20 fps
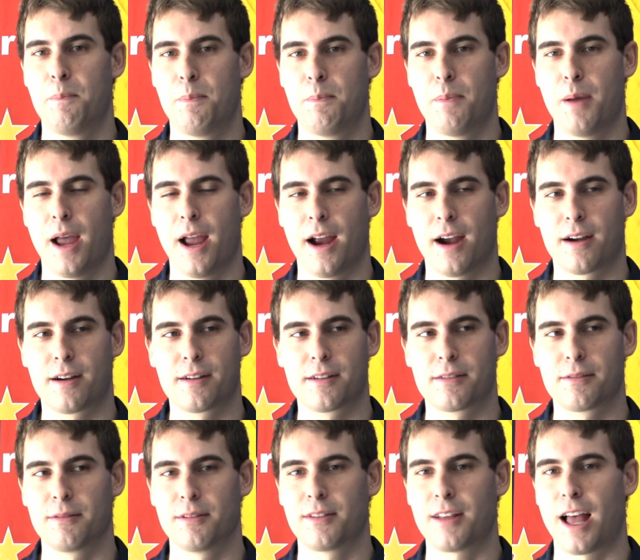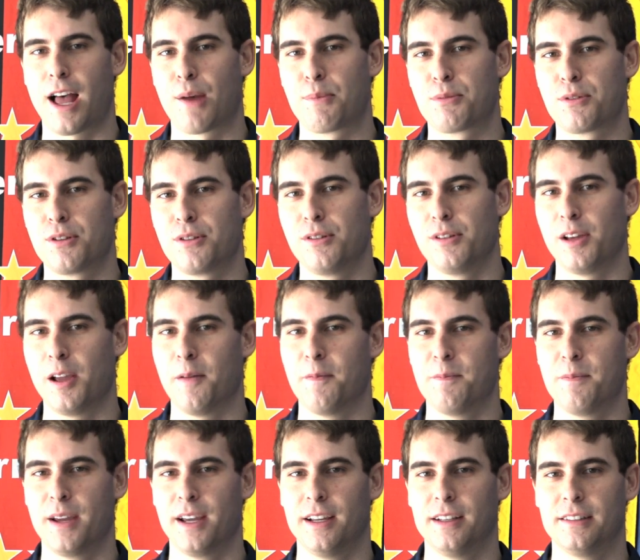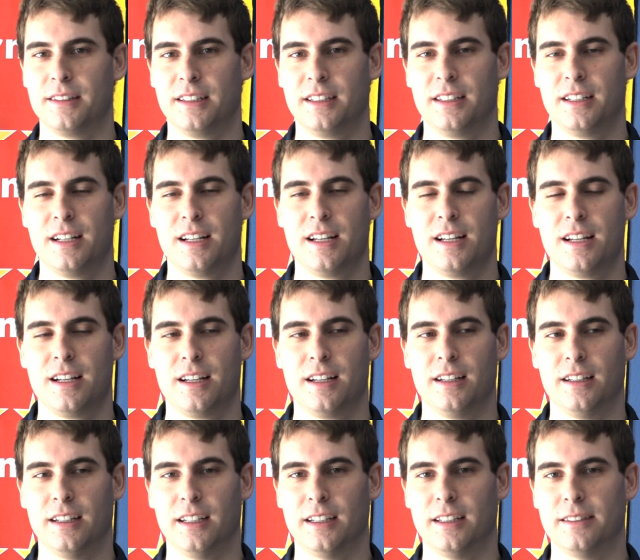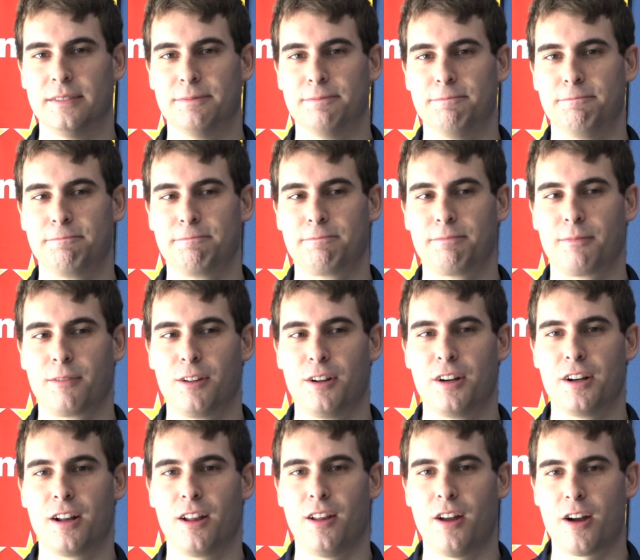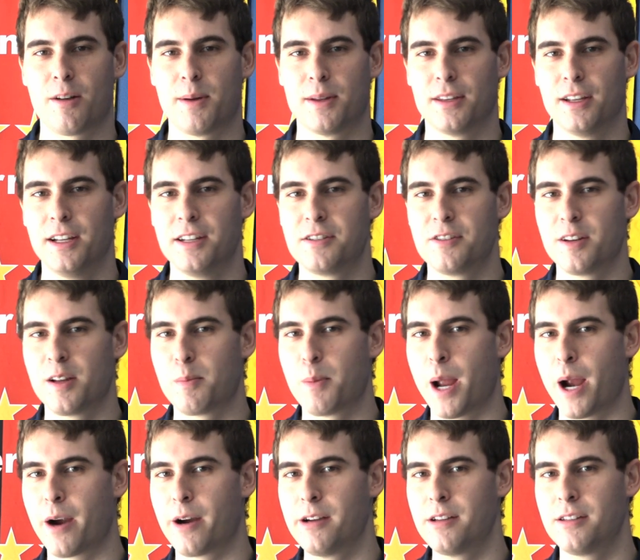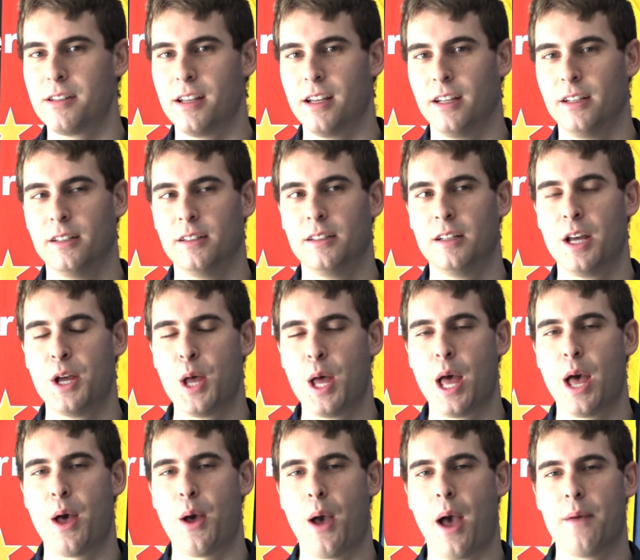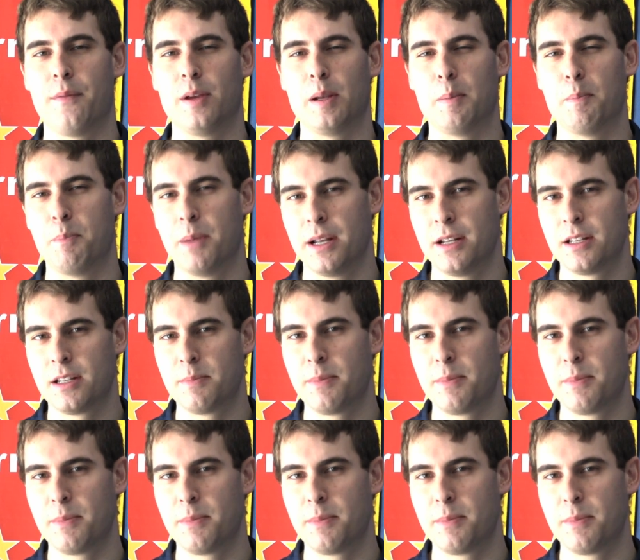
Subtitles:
Paris was absolutely amazing. Learned a lot about the history of Paris, and having been to